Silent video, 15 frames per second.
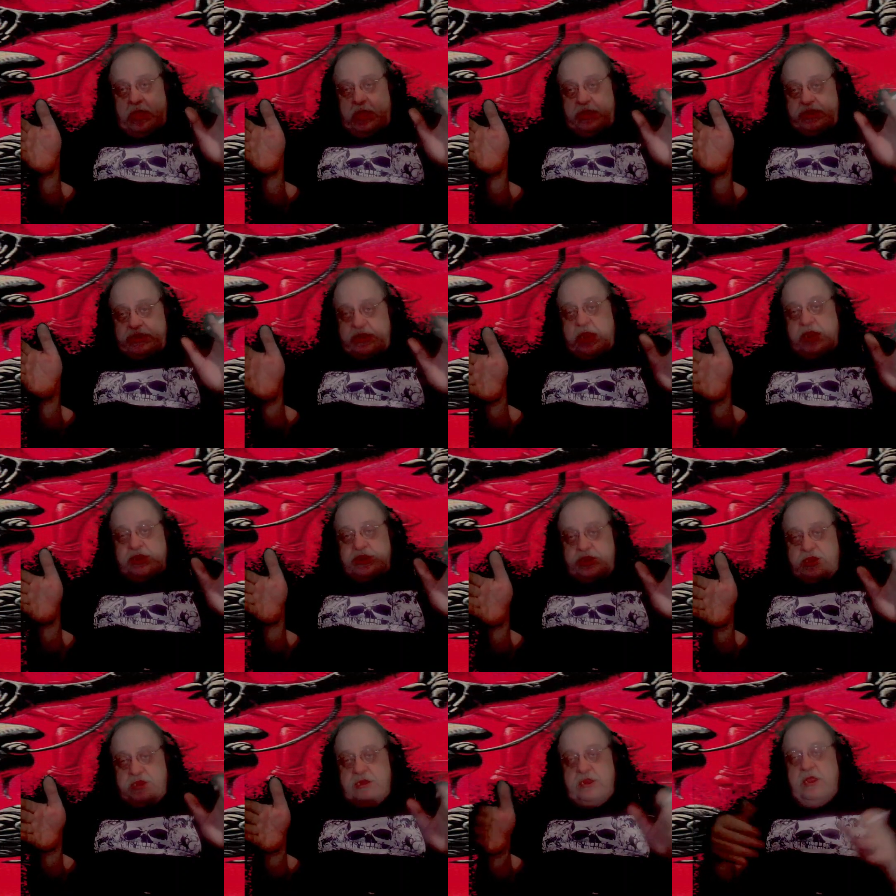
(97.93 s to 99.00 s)

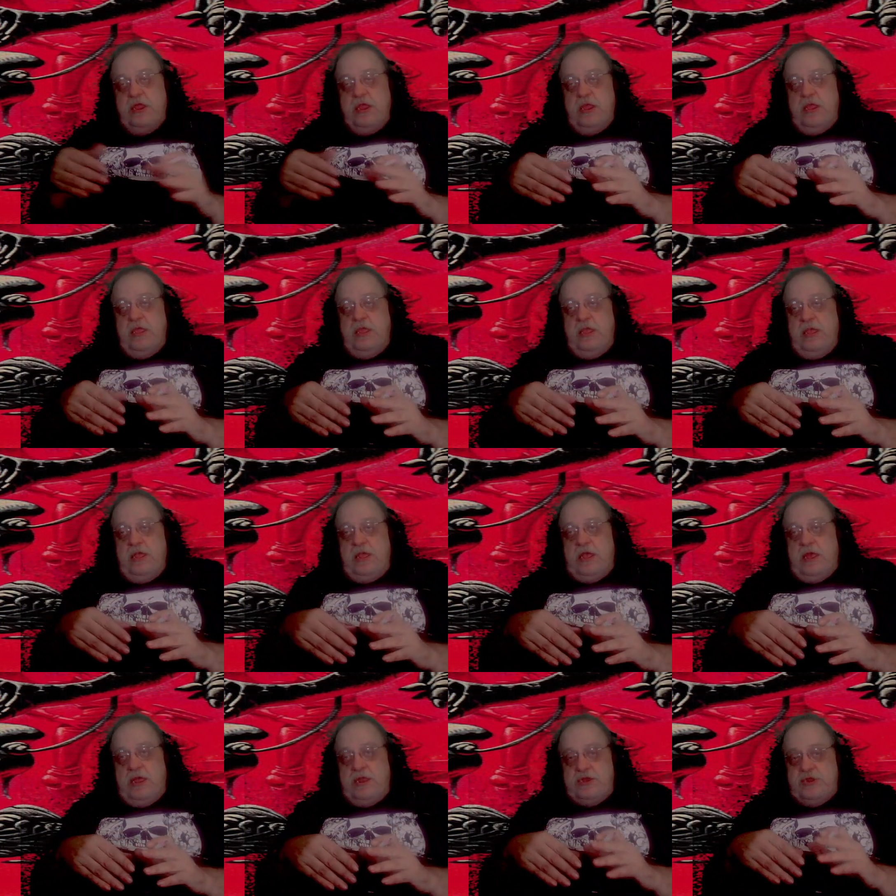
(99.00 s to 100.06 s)
station
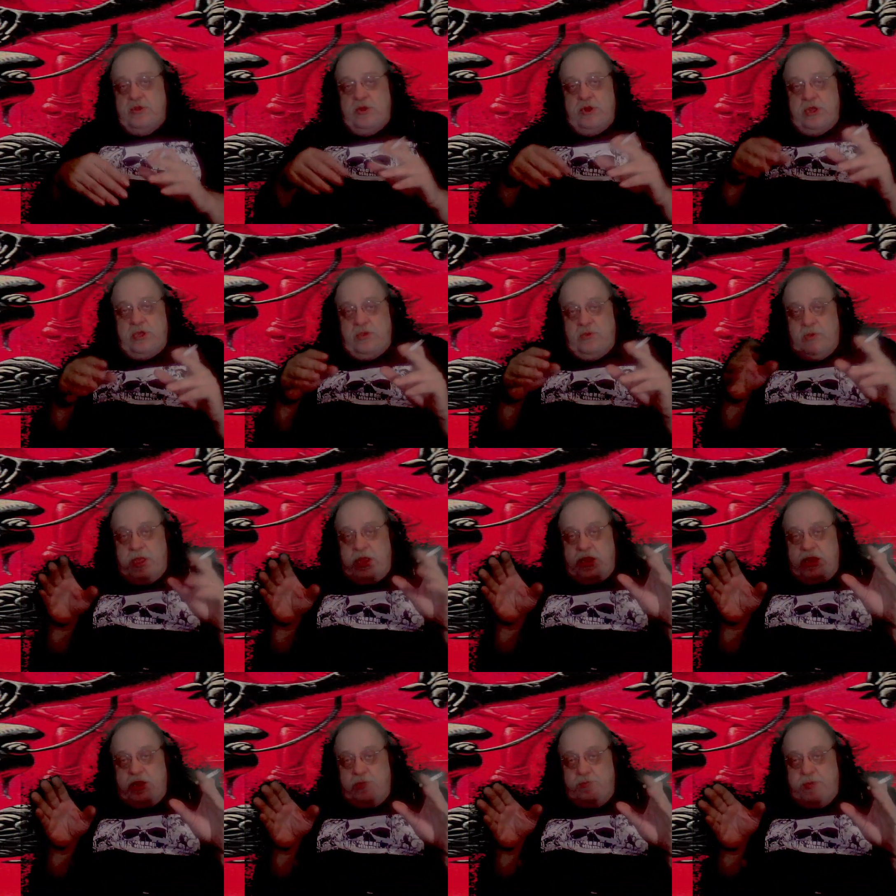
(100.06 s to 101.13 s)
doing a quick
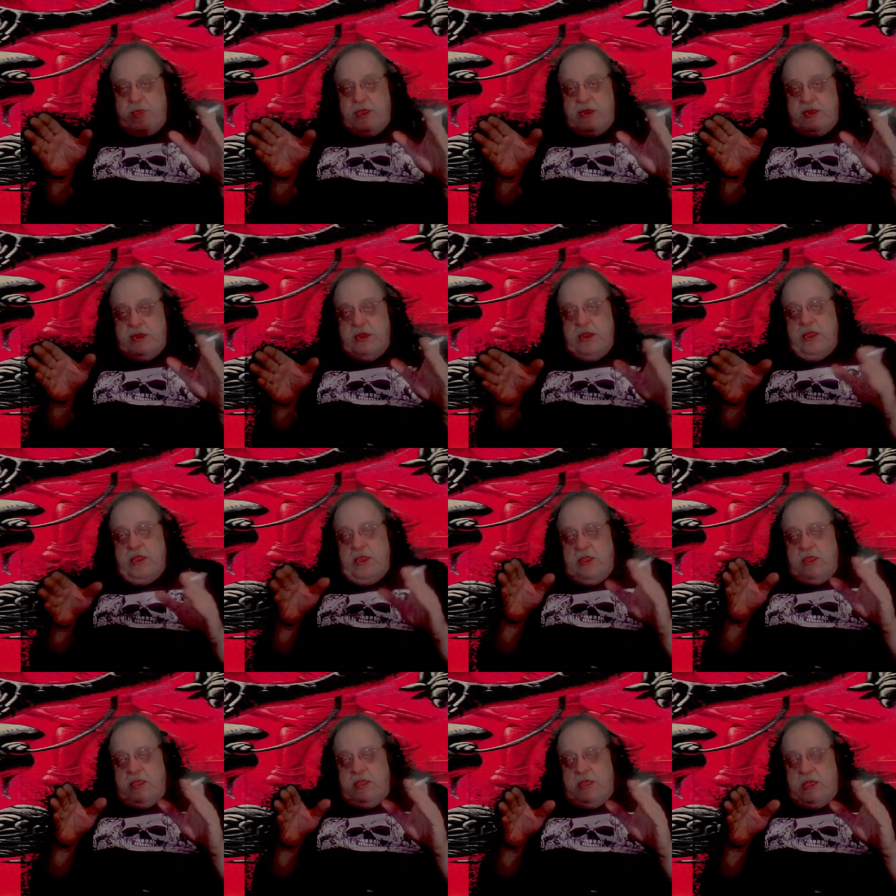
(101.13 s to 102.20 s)
little bit.
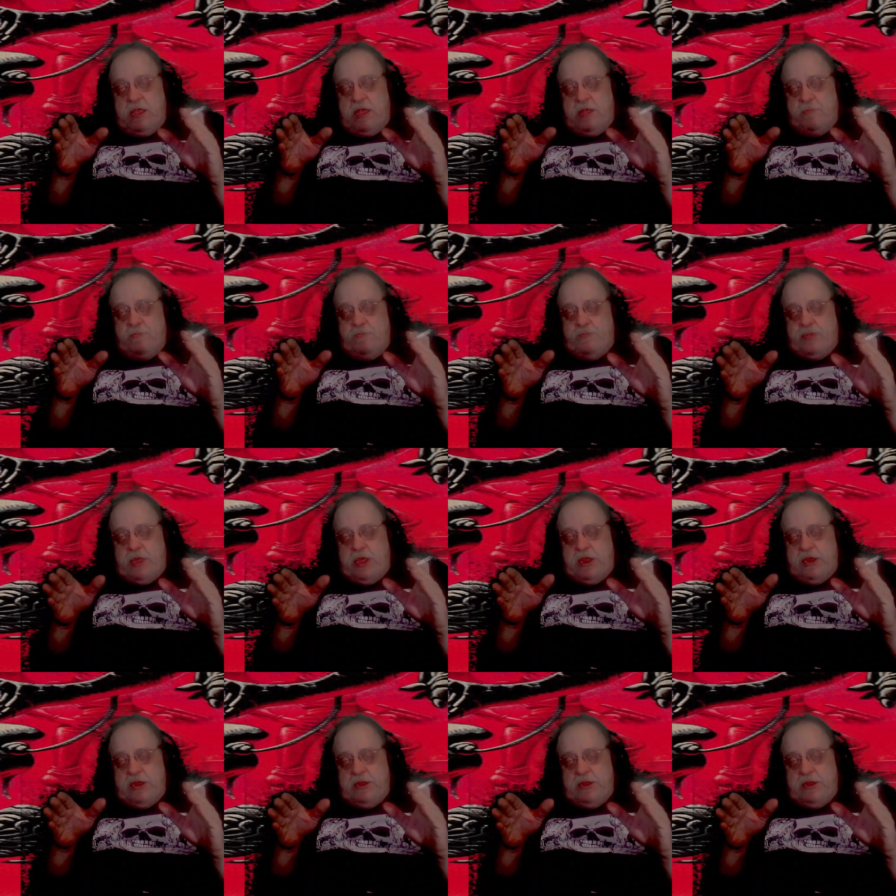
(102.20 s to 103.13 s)
But